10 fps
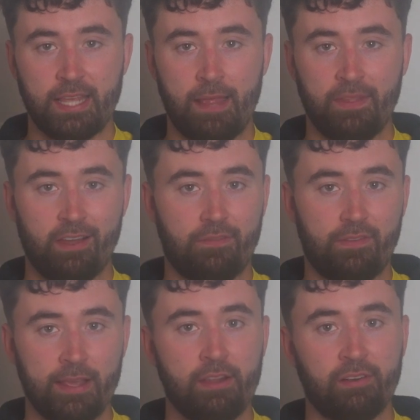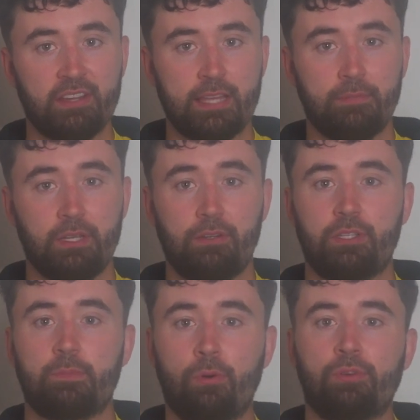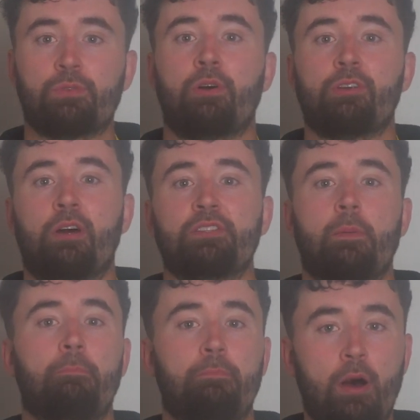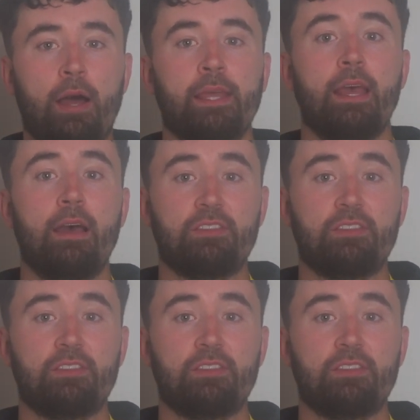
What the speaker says: and they are flagrantly attempting to sportswash us by